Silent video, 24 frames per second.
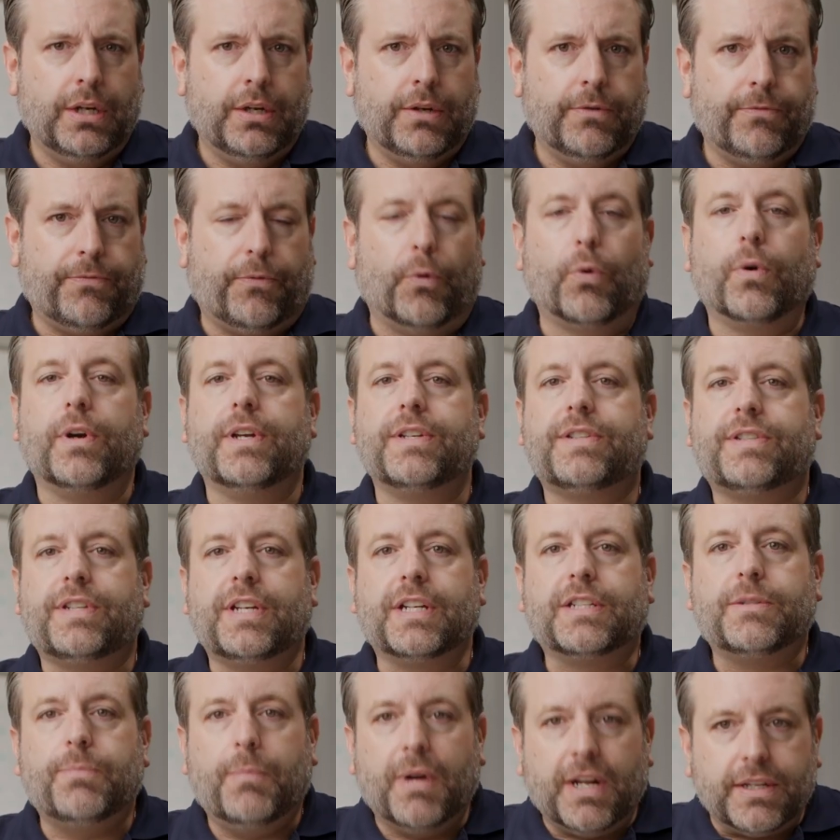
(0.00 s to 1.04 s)
4 to
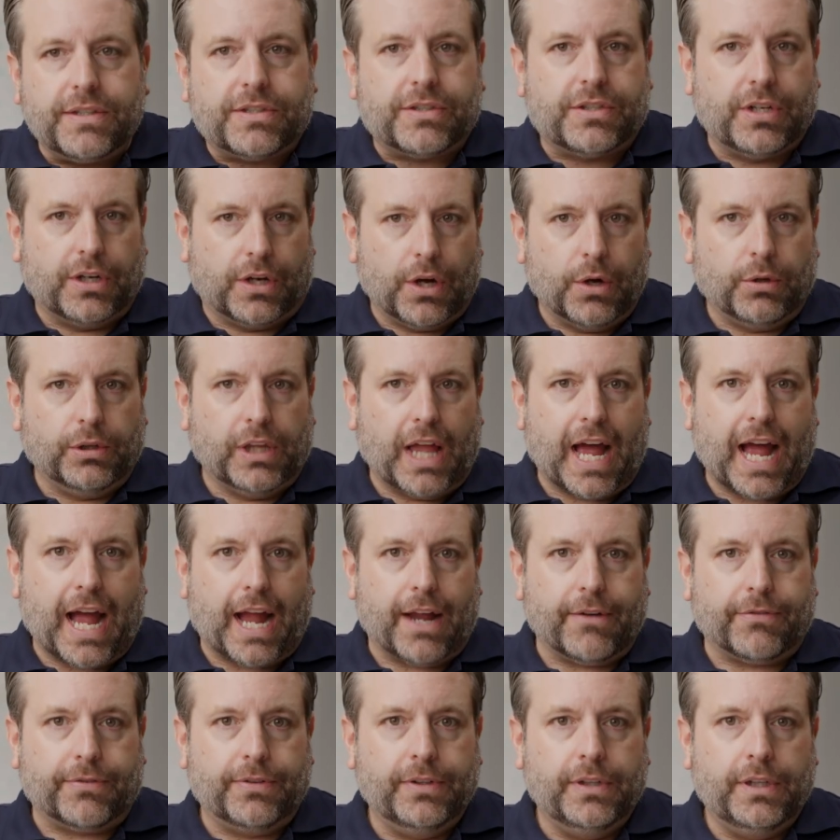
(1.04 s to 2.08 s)
6 months to go
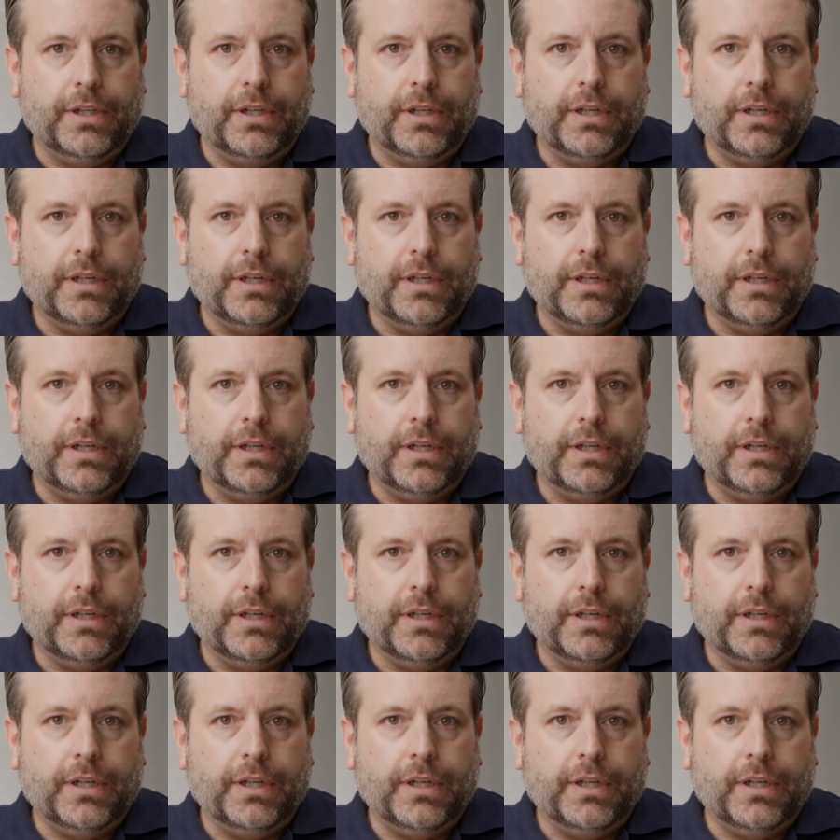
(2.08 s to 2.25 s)
live.